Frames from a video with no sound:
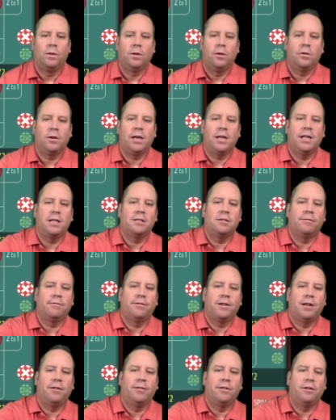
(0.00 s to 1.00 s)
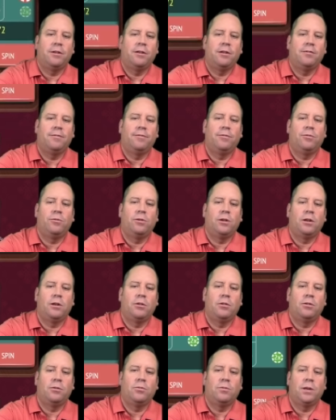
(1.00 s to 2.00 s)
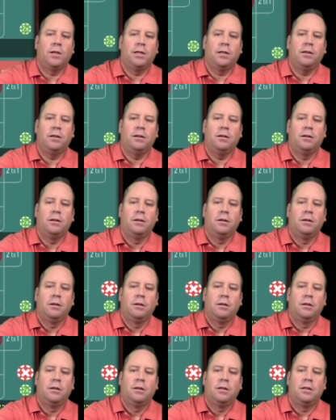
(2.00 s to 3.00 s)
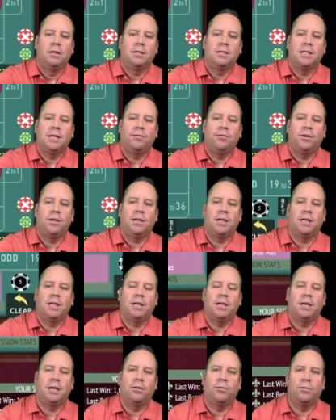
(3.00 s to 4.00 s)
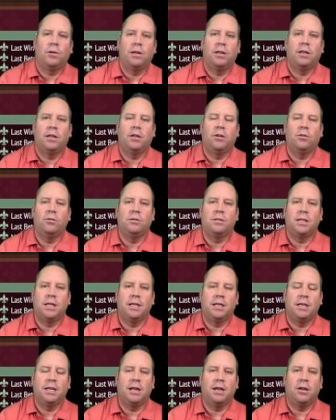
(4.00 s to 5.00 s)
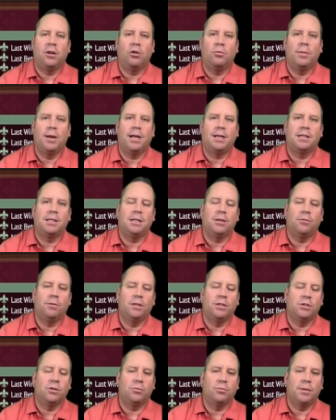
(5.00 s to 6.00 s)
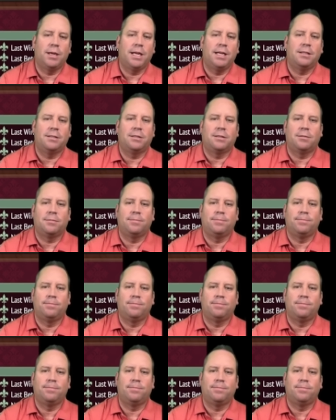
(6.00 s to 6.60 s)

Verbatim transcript: Okay, that's a $504 win. Let's see if we can get another one of those and uh, go back to the original bets.